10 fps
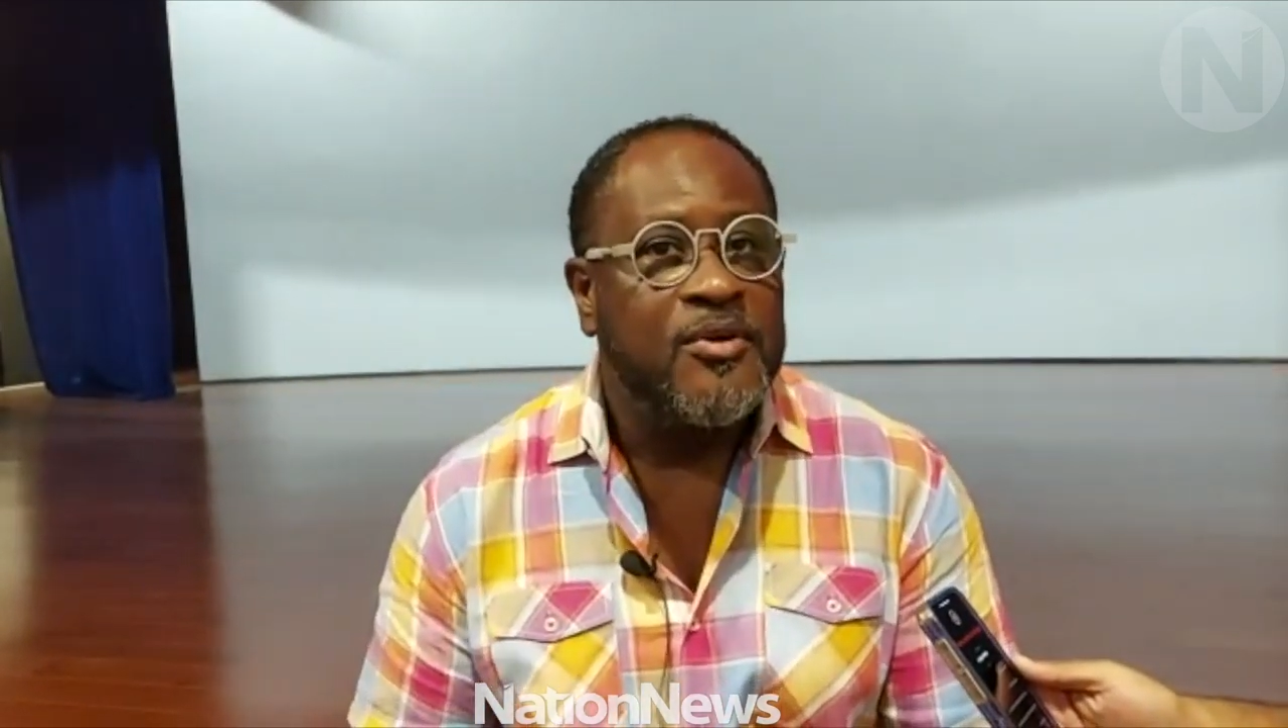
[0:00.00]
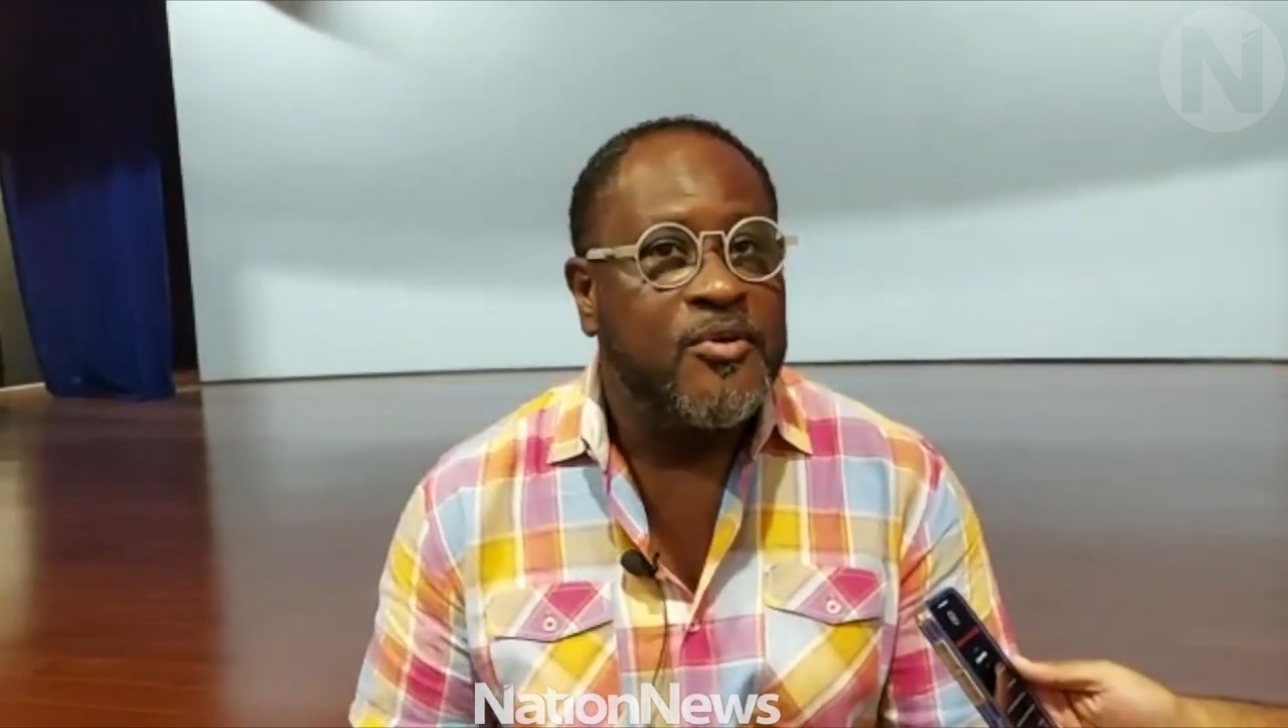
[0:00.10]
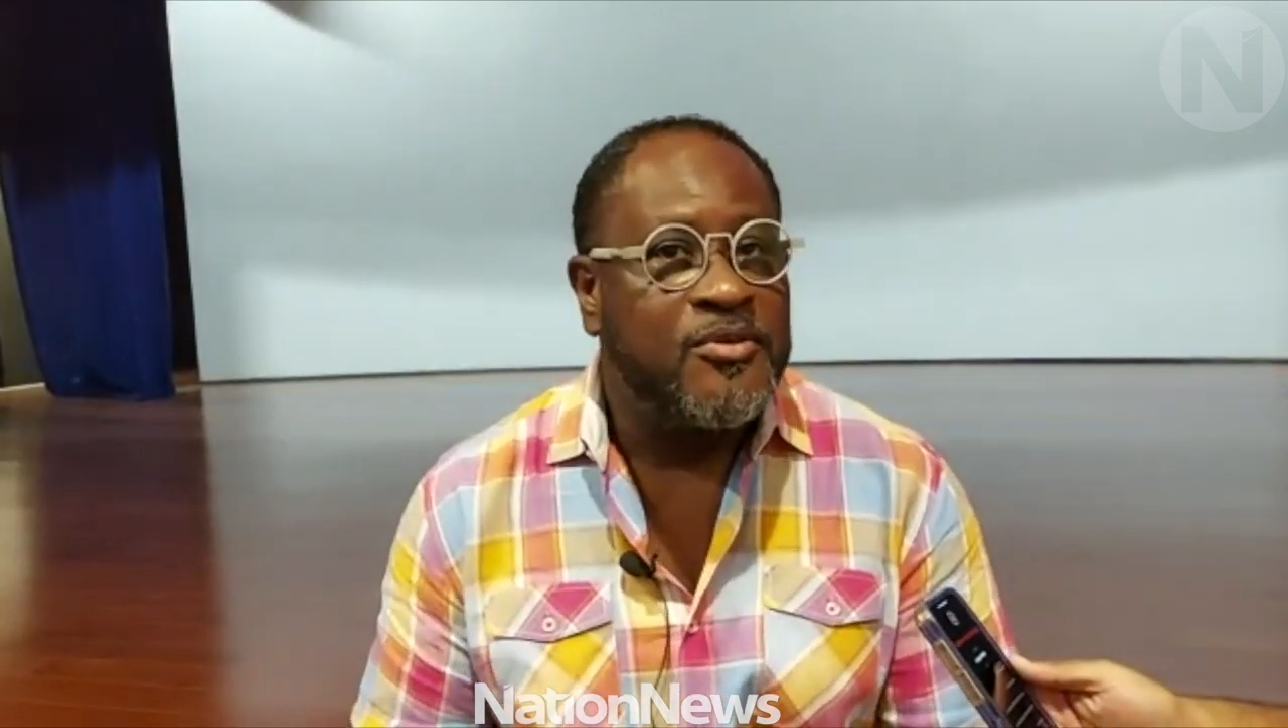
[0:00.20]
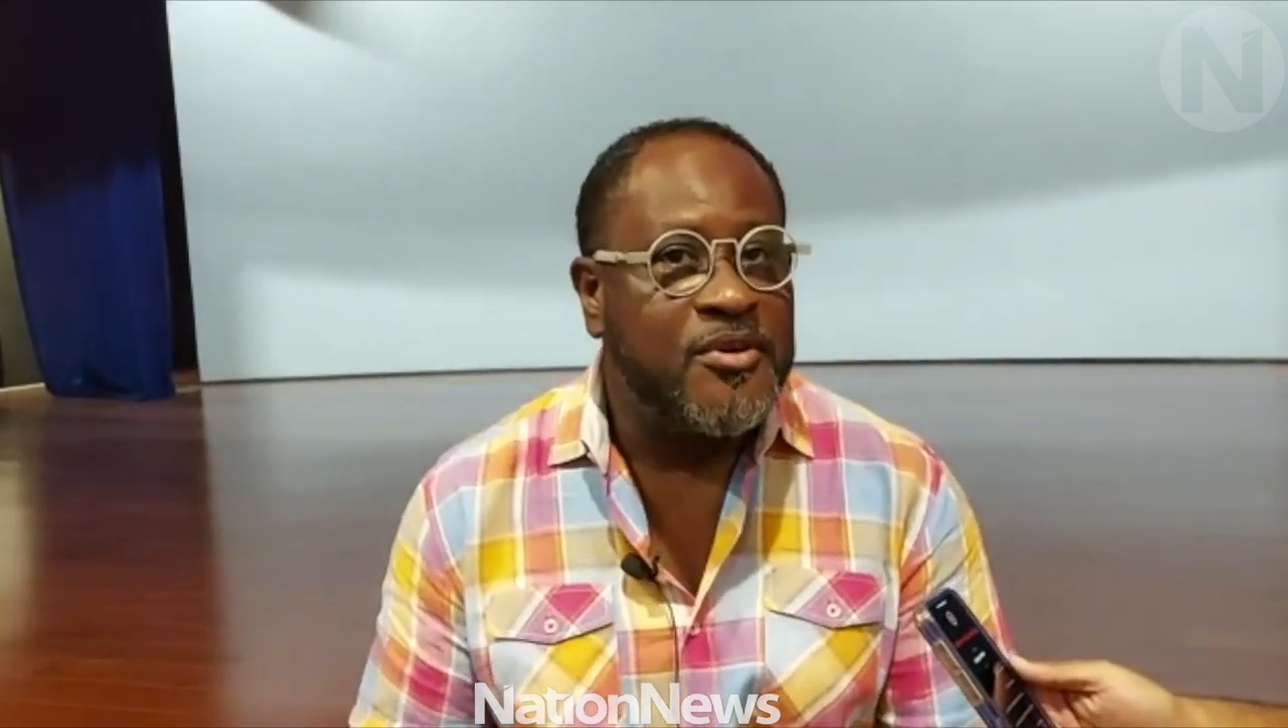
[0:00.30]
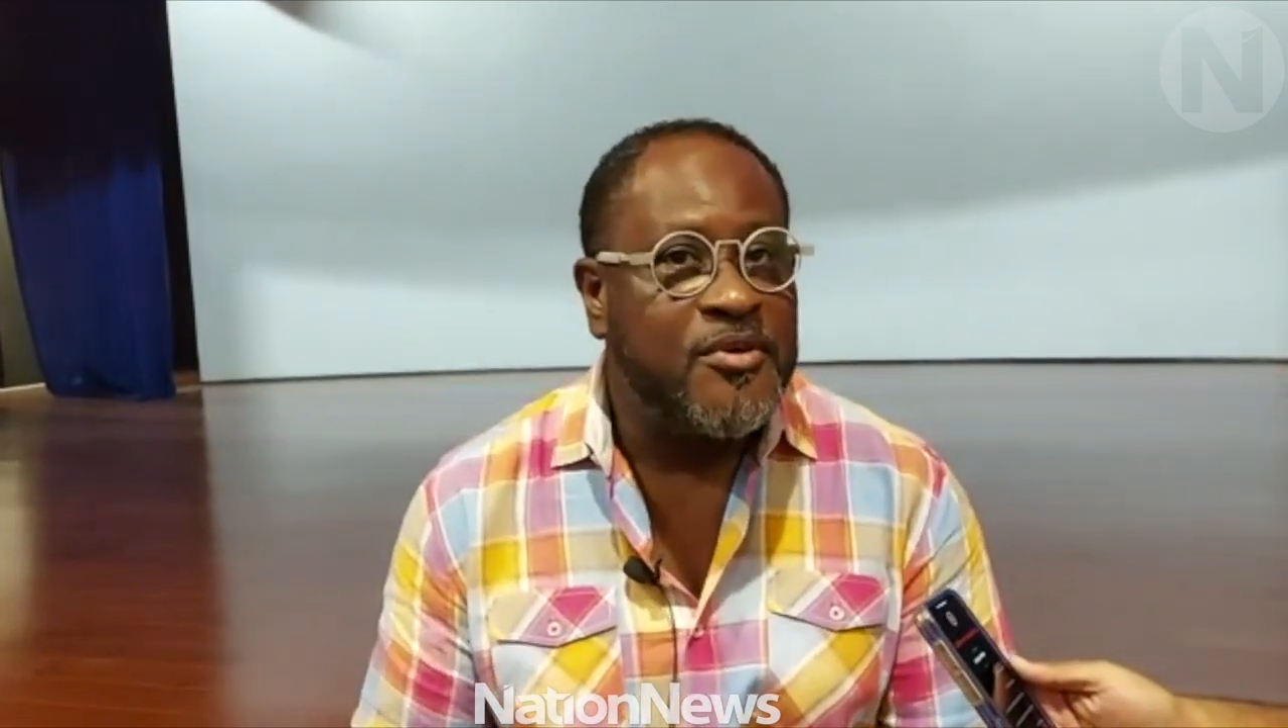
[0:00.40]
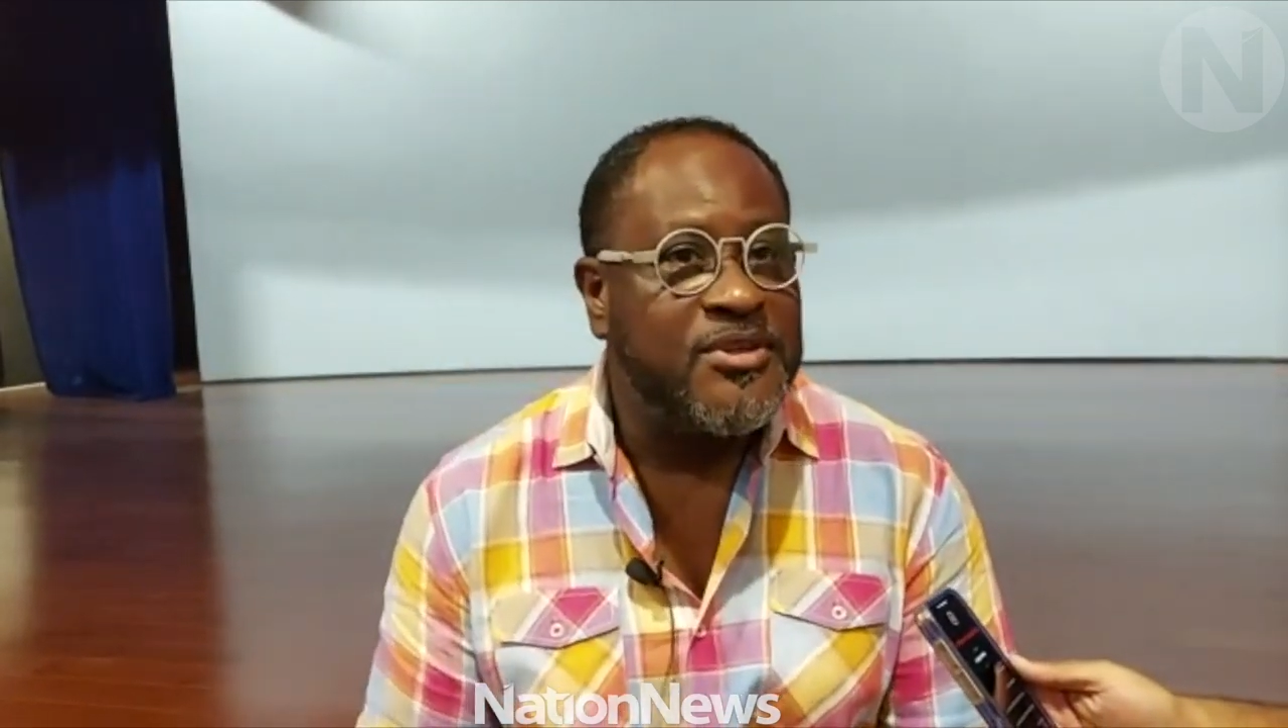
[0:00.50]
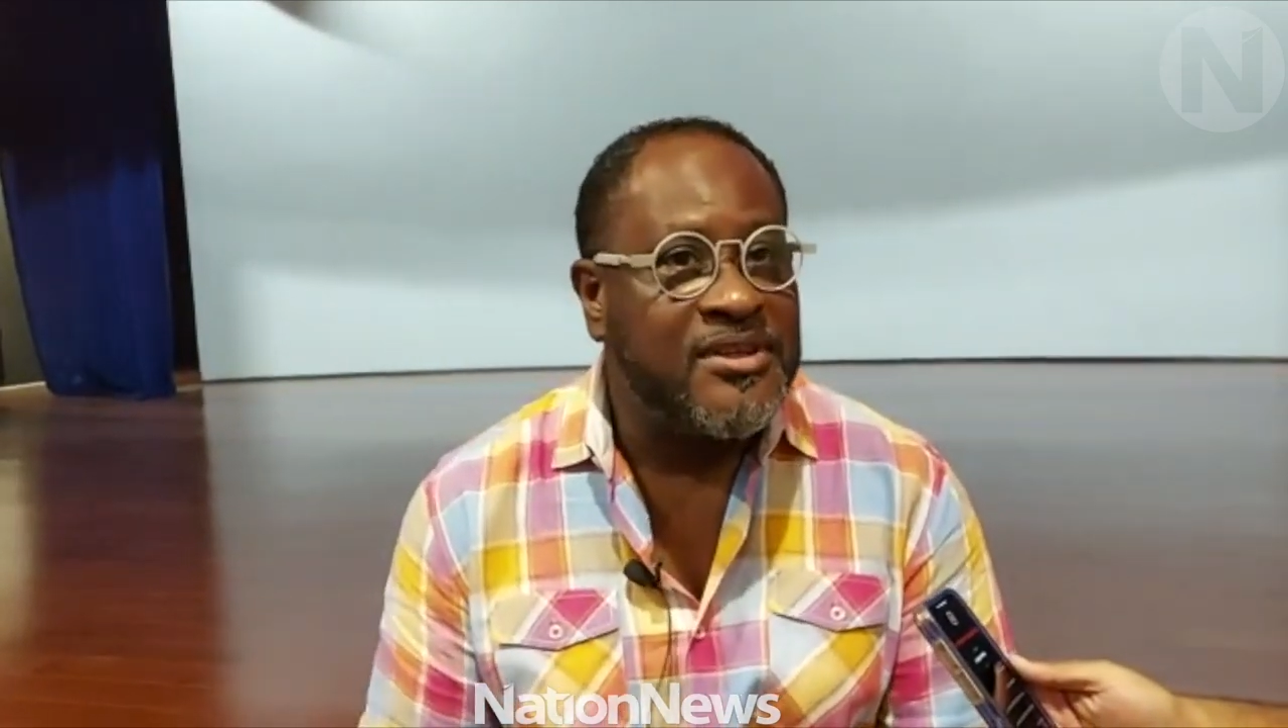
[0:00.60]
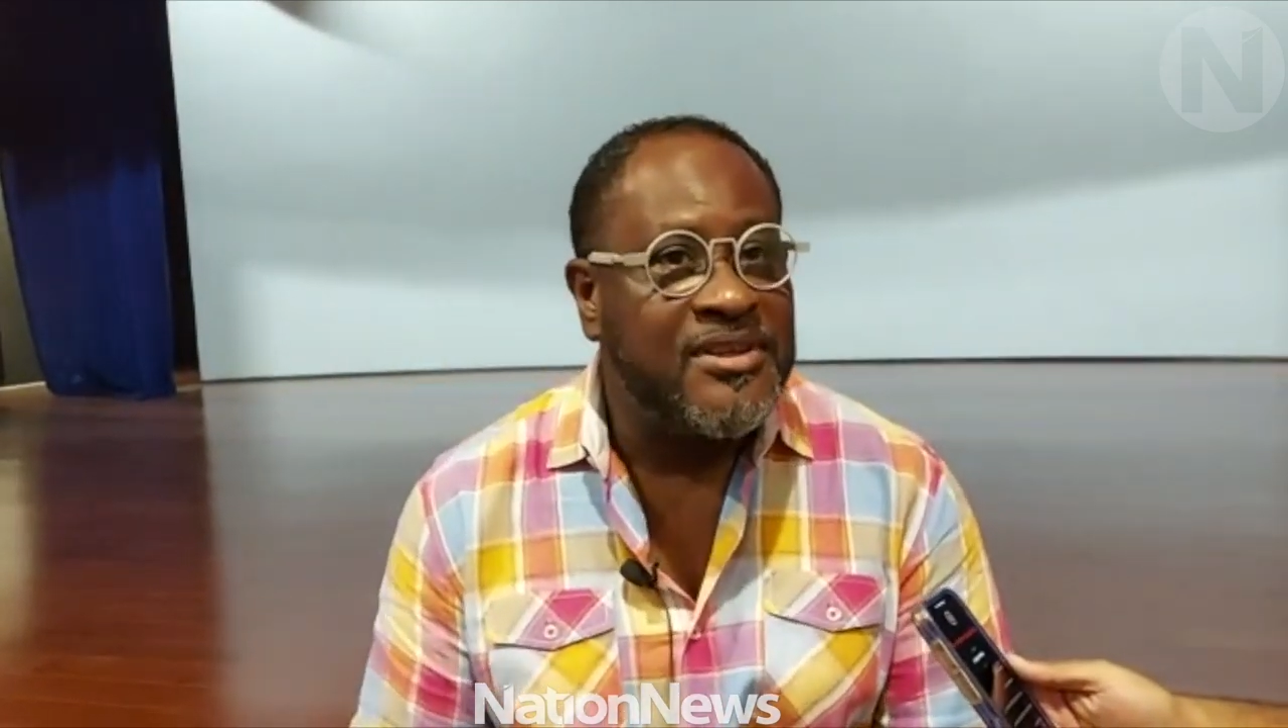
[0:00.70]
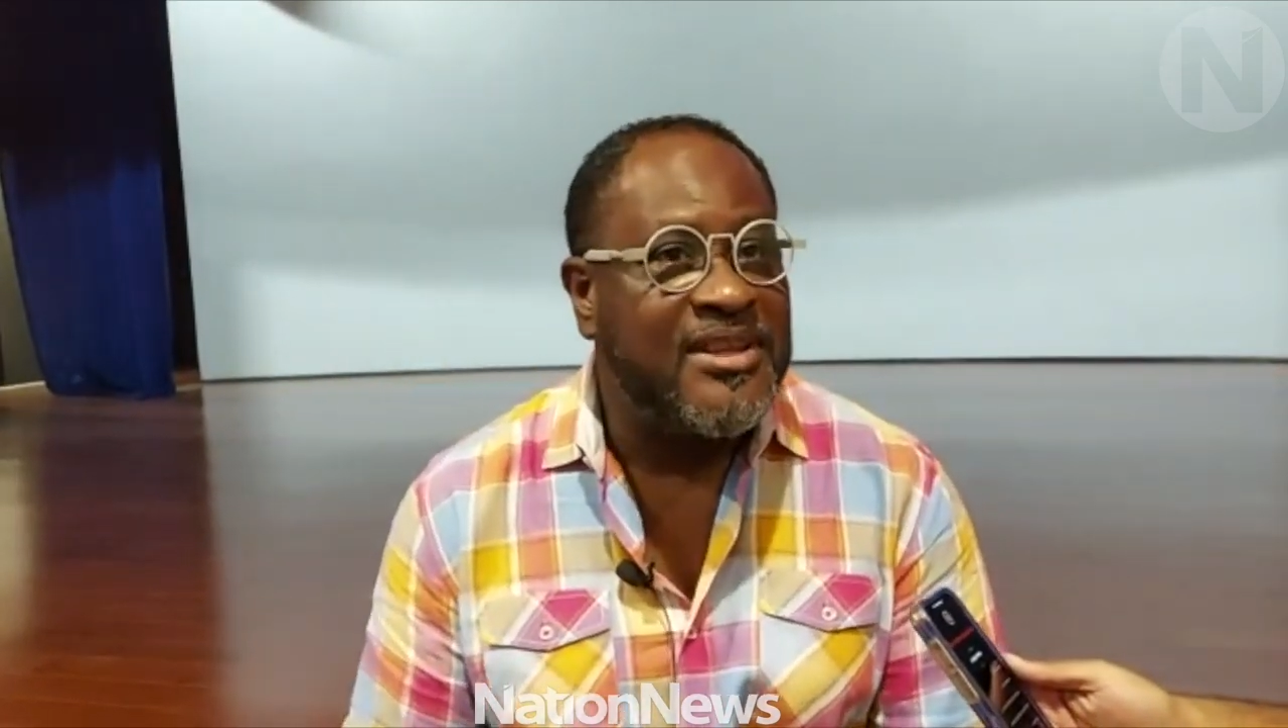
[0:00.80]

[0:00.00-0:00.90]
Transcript: Or the hotel